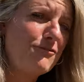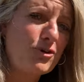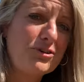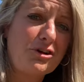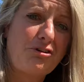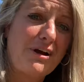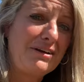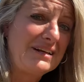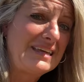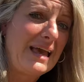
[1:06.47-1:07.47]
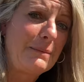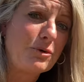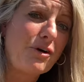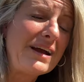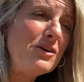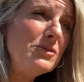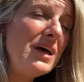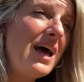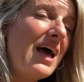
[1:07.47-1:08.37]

you're in a crowded campground,